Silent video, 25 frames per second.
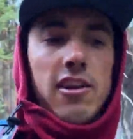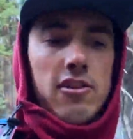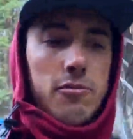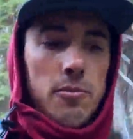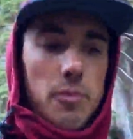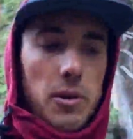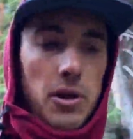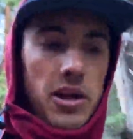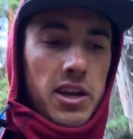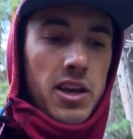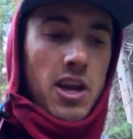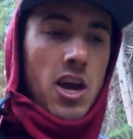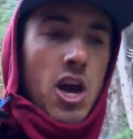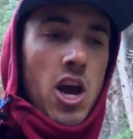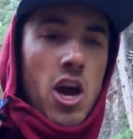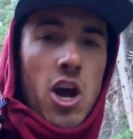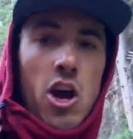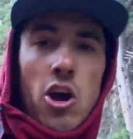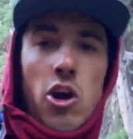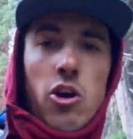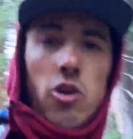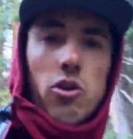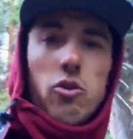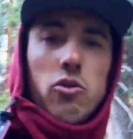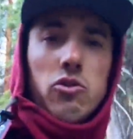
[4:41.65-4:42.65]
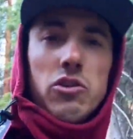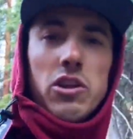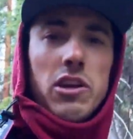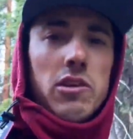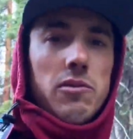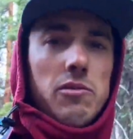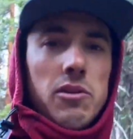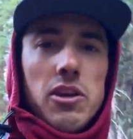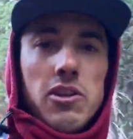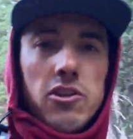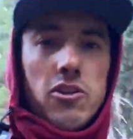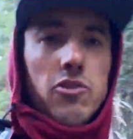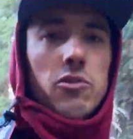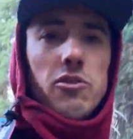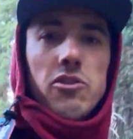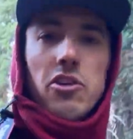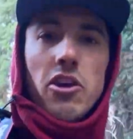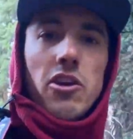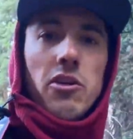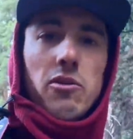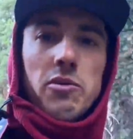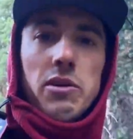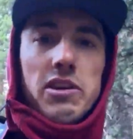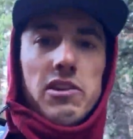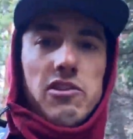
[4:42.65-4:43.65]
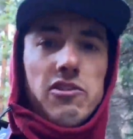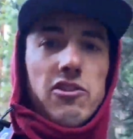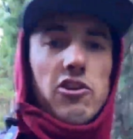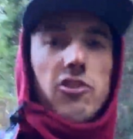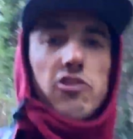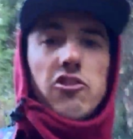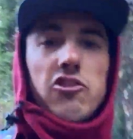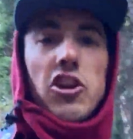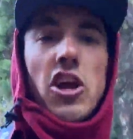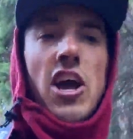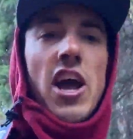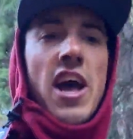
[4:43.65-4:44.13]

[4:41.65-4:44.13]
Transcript: spring who didn't really do a ton of research